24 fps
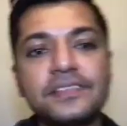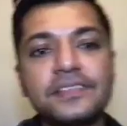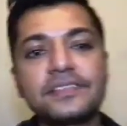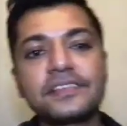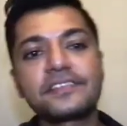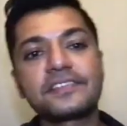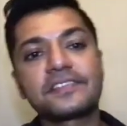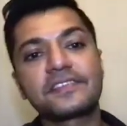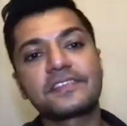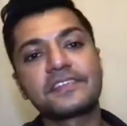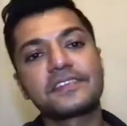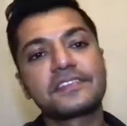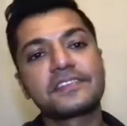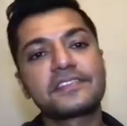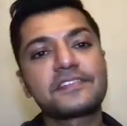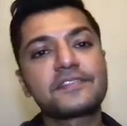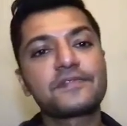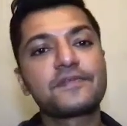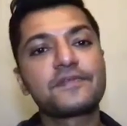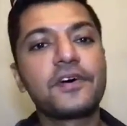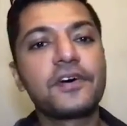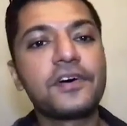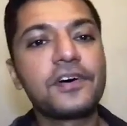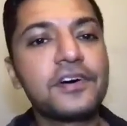This is
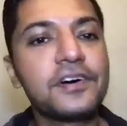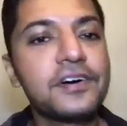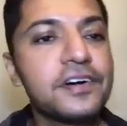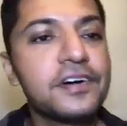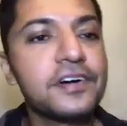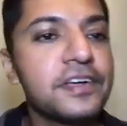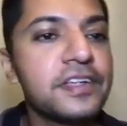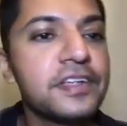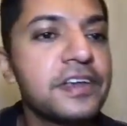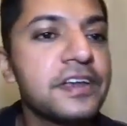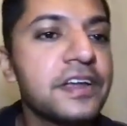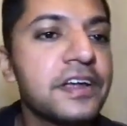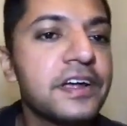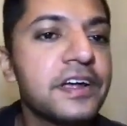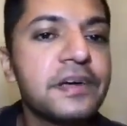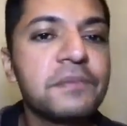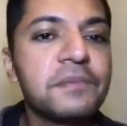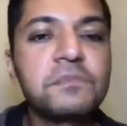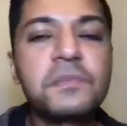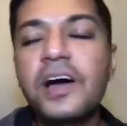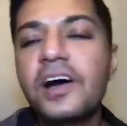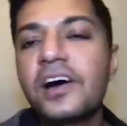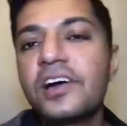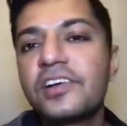for
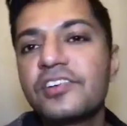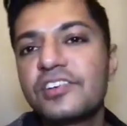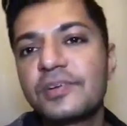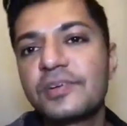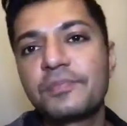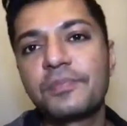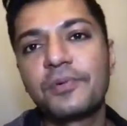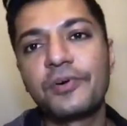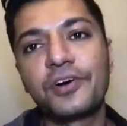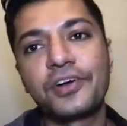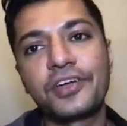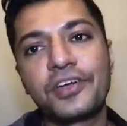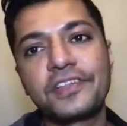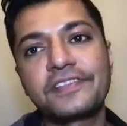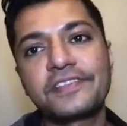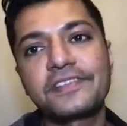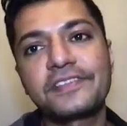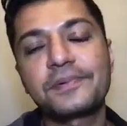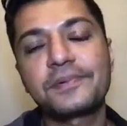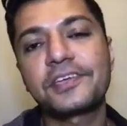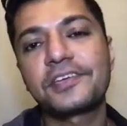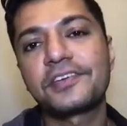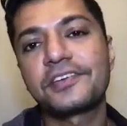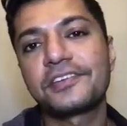100
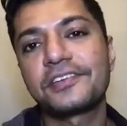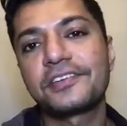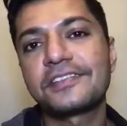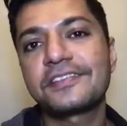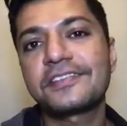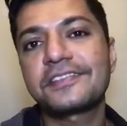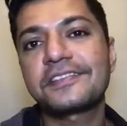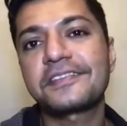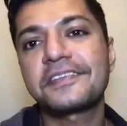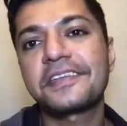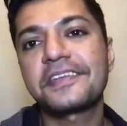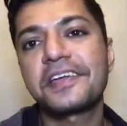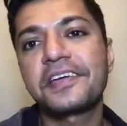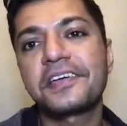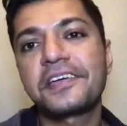points because